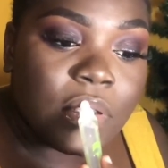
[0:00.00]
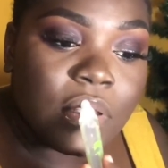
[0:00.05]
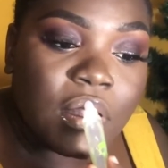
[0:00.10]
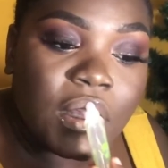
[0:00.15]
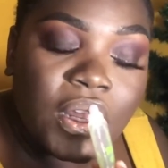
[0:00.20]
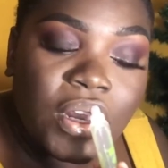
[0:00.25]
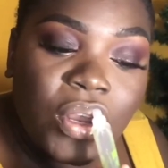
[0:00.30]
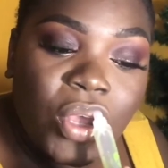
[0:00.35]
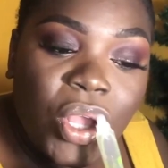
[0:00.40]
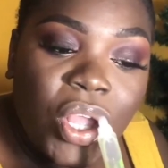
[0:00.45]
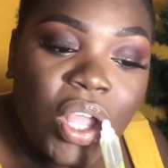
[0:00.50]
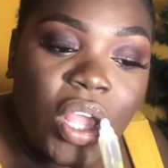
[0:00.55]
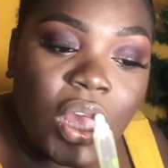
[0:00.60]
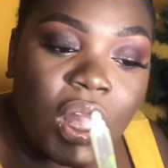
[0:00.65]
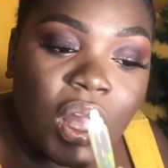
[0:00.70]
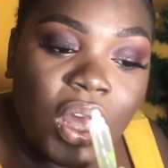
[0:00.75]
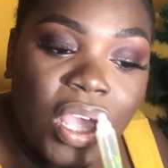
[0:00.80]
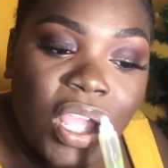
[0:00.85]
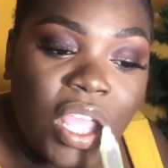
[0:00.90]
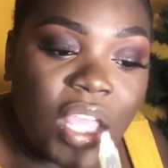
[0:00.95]
you know,
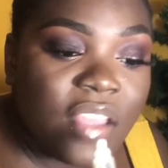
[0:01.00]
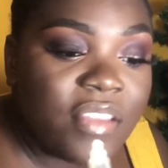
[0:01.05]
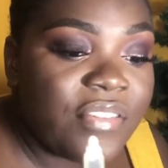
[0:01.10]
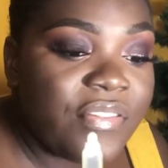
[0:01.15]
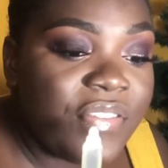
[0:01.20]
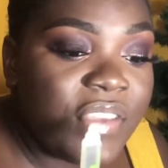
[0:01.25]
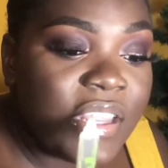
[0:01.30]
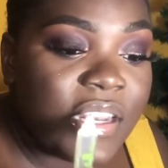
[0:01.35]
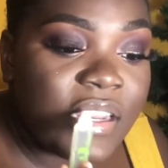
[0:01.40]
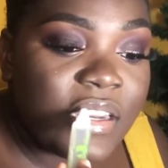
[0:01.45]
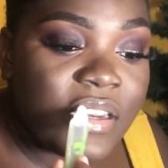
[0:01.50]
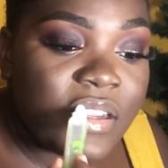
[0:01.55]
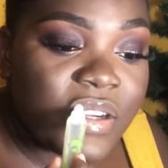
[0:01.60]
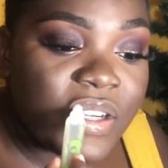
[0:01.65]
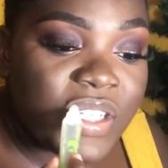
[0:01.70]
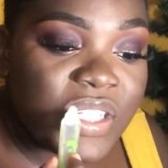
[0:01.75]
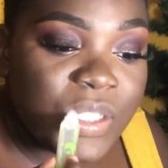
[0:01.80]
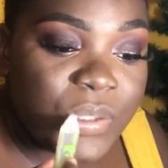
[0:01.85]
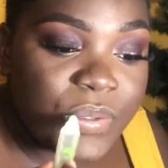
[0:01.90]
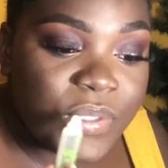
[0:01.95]
feeling the
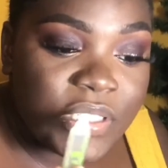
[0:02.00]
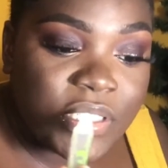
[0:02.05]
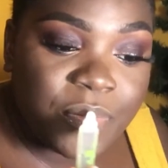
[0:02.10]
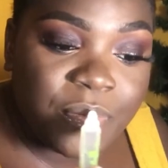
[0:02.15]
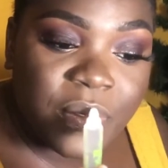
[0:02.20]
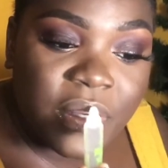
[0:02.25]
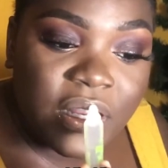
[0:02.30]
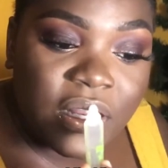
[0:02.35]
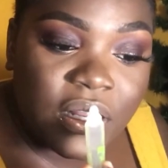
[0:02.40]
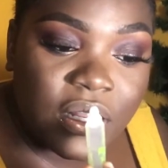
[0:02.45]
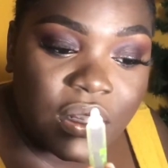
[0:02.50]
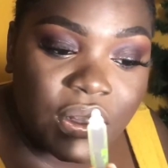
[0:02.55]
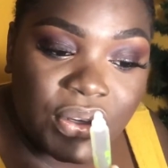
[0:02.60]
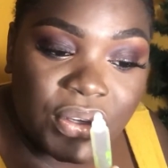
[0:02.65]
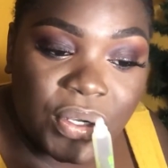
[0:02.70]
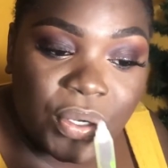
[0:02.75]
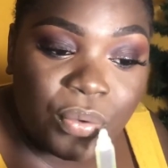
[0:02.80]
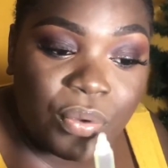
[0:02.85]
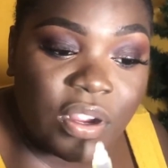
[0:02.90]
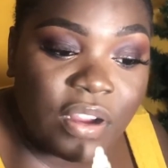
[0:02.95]
Christmas spirit, you
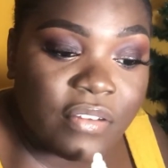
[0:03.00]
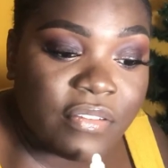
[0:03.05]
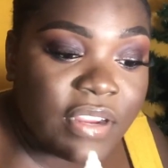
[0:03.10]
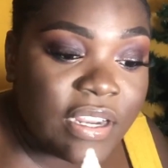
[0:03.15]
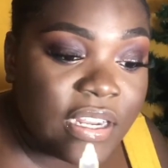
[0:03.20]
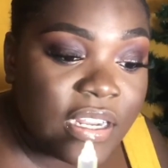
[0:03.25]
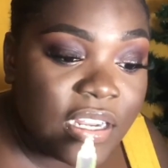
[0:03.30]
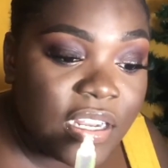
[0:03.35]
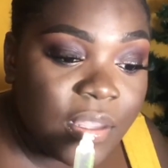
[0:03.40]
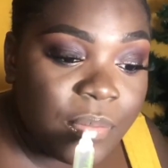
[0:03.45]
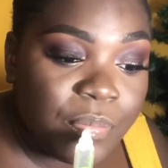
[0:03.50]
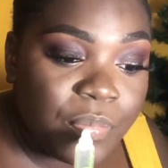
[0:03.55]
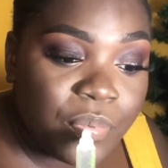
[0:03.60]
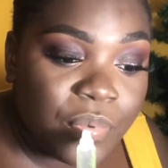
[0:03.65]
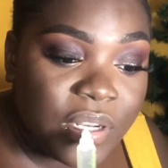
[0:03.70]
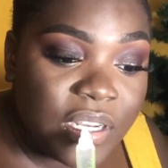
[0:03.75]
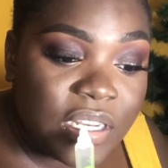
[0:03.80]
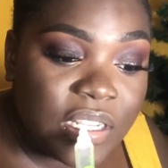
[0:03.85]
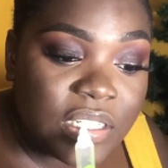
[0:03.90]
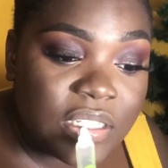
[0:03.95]
could do a red lip
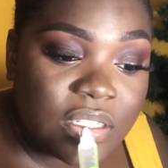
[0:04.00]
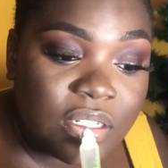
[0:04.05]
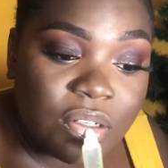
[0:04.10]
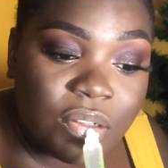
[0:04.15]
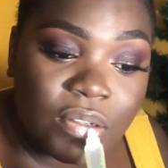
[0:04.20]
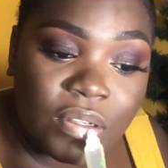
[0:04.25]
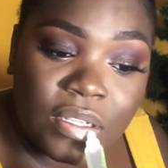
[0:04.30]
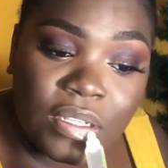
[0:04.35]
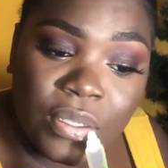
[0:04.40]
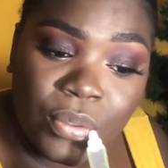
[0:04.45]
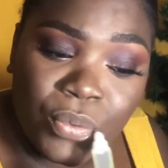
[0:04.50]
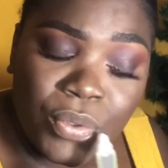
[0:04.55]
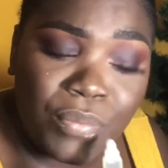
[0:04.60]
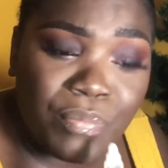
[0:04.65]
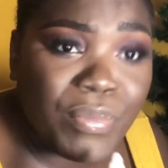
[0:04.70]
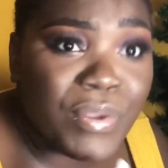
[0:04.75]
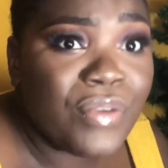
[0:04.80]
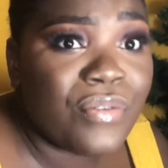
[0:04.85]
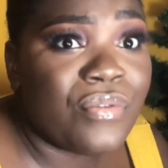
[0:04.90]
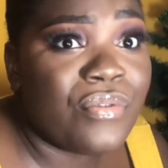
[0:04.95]
with this look. Would
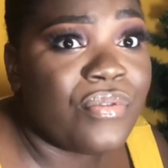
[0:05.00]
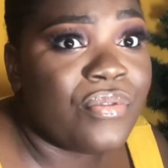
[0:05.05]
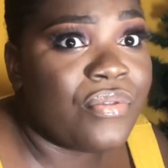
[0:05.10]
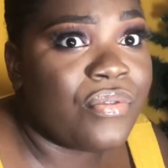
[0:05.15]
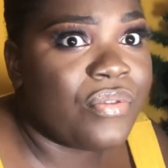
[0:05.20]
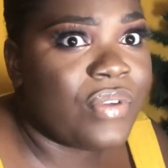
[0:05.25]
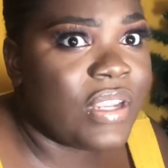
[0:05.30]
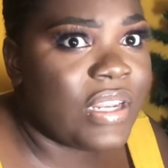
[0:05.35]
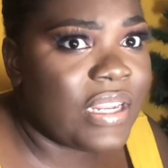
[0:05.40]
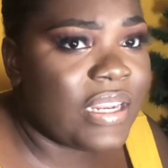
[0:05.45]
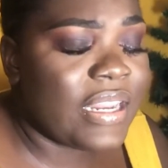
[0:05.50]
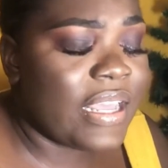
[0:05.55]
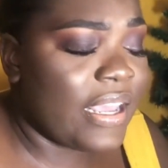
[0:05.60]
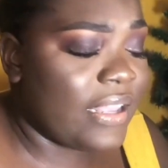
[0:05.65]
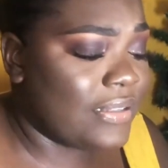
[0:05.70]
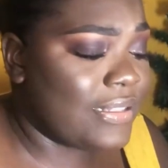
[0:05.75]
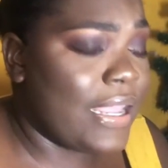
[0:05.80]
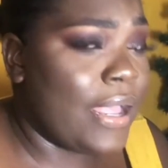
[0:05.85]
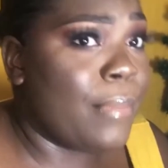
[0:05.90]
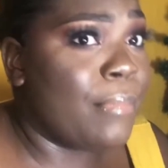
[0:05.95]
be really
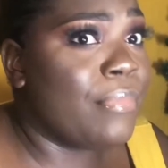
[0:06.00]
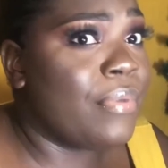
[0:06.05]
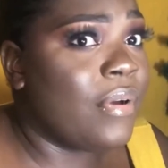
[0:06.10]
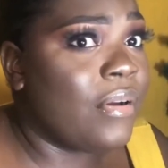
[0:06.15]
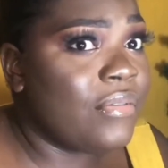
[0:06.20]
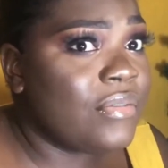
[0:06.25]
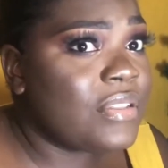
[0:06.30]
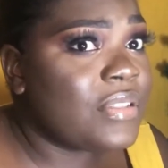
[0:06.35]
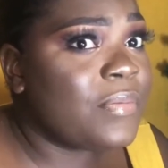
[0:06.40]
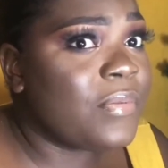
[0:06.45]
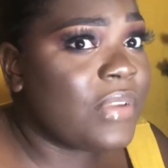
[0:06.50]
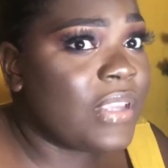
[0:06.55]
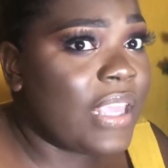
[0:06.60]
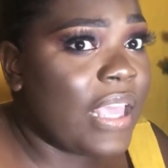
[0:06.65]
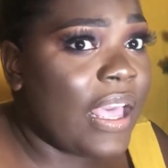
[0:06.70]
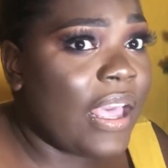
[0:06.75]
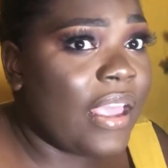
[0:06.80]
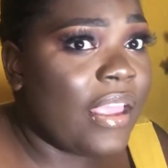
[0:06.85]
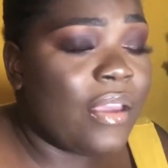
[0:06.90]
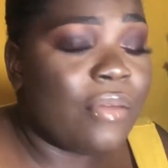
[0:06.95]
nice, like brown smoky
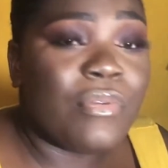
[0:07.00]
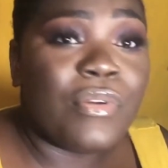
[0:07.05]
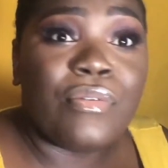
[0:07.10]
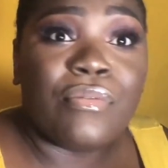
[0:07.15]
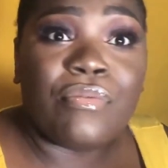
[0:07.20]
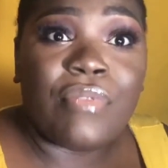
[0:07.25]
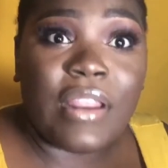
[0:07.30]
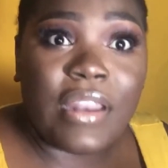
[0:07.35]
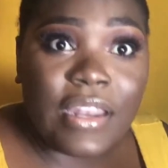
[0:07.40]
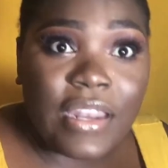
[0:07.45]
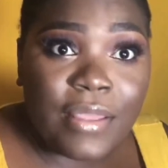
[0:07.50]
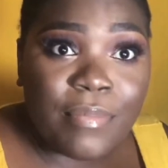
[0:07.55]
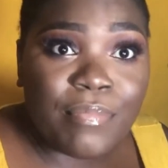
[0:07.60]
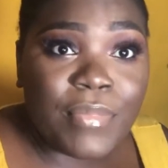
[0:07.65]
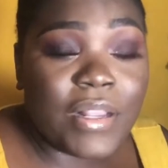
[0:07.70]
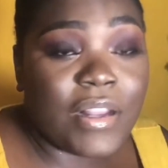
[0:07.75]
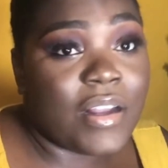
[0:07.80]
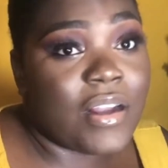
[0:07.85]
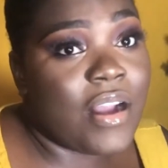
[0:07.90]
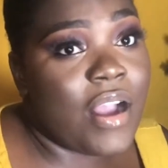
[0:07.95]
eye with a red lip.
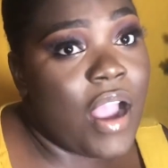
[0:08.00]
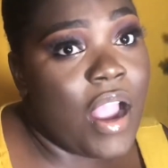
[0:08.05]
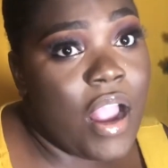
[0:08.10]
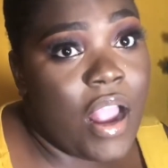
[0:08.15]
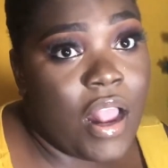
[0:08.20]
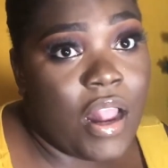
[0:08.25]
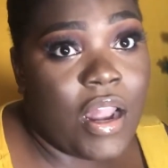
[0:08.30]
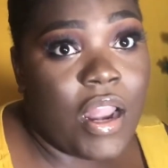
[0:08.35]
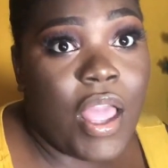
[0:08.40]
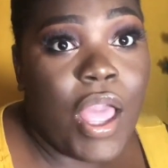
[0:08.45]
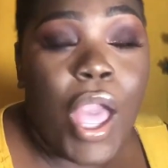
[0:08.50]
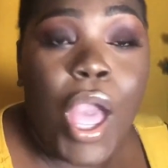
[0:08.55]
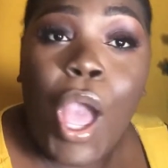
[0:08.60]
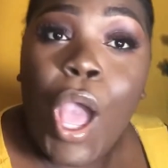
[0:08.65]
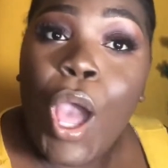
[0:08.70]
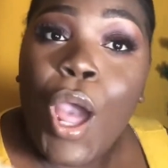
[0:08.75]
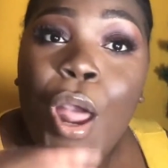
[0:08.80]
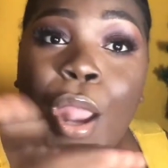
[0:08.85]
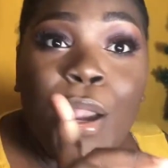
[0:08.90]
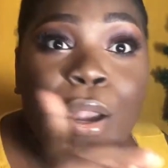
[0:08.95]
Girl,
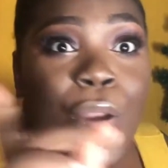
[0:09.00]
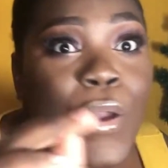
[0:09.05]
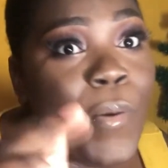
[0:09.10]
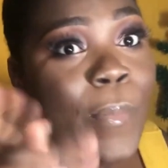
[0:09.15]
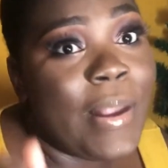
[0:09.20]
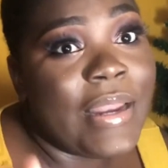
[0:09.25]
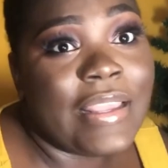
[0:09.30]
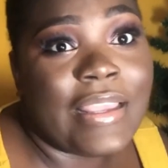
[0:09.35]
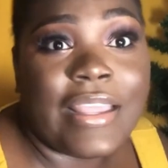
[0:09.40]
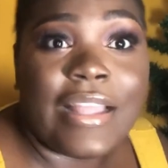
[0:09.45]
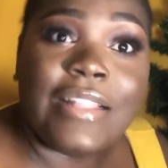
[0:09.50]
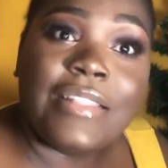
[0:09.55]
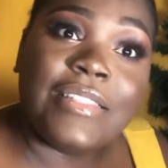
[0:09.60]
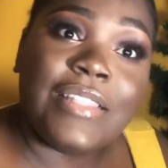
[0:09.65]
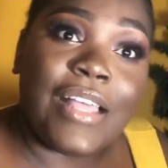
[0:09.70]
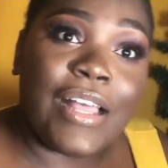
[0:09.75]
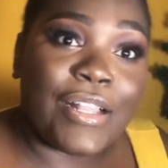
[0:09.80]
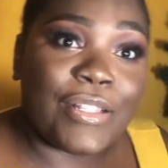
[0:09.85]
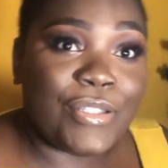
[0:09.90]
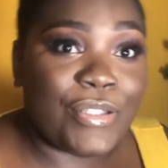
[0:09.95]
nobody can
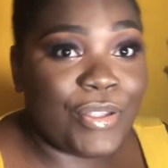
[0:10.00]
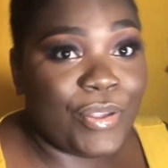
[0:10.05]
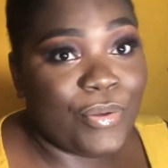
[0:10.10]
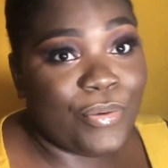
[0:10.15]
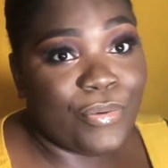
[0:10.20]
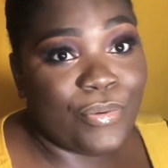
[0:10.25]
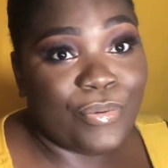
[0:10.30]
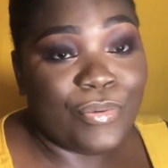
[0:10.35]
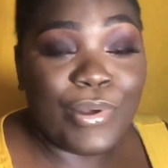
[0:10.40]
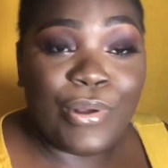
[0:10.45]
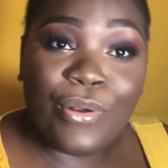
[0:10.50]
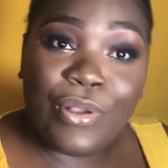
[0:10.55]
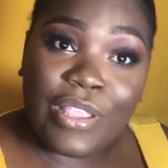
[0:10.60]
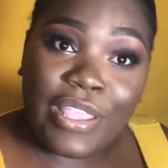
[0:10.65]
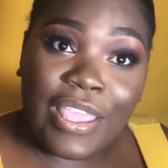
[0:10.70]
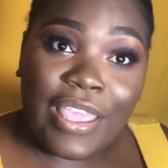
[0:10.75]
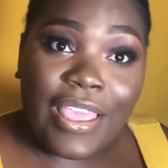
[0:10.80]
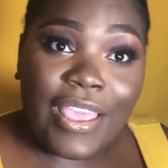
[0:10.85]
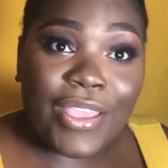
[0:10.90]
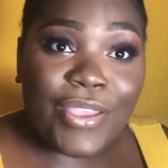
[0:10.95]
talk to you,
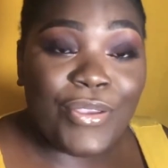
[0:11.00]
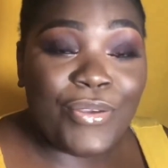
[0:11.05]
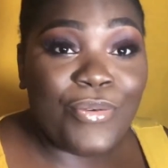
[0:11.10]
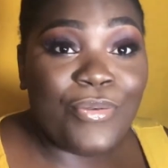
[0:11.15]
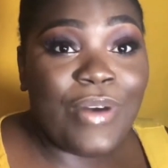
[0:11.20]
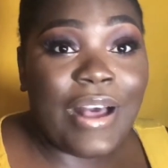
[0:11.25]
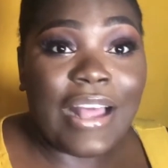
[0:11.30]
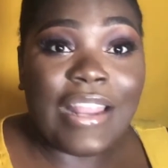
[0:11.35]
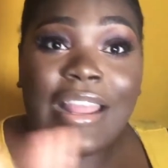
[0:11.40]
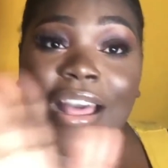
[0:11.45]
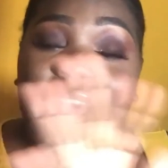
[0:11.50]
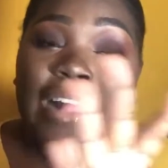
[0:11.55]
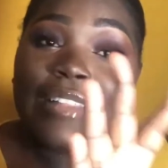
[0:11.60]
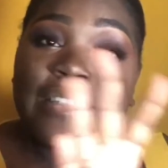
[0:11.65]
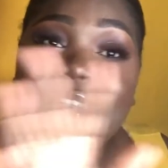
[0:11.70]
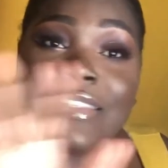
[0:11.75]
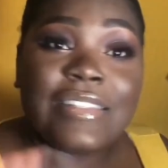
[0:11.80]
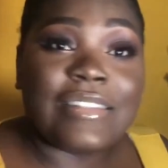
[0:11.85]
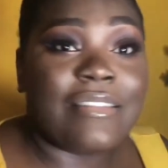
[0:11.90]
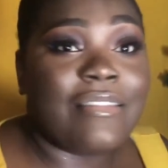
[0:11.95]
okay? You are the
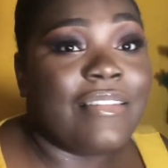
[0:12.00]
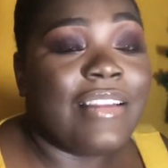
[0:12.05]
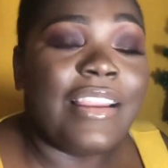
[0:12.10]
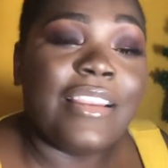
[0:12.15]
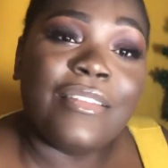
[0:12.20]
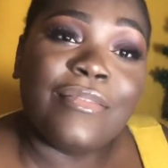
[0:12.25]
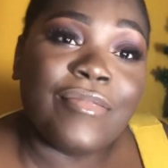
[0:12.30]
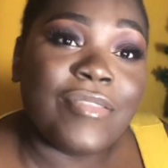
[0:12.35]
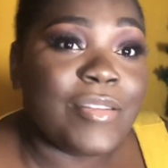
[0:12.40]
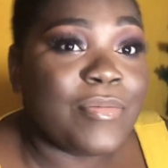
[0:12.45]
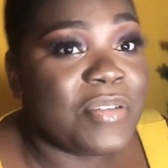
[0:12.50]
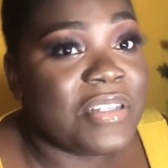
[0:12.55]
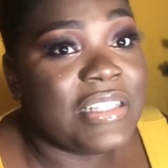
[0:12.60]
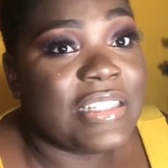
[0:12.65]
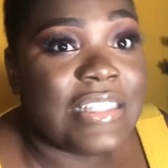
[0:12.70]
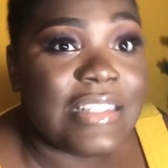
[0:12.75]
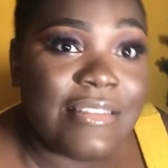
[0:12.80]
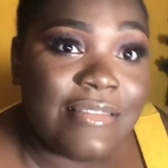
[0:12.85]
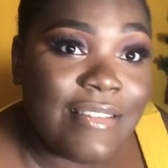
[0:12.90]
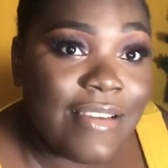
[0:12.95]
hottest girl at the Christmas
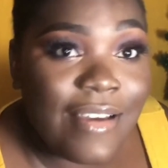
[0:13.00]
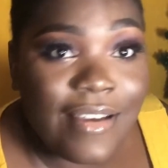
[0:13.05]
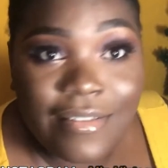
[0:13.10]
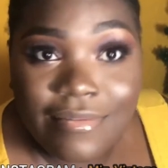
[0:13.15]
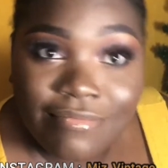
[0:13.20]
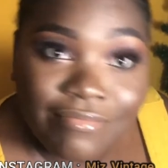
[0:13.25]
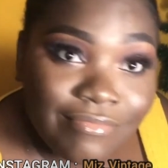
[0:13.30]
dinner.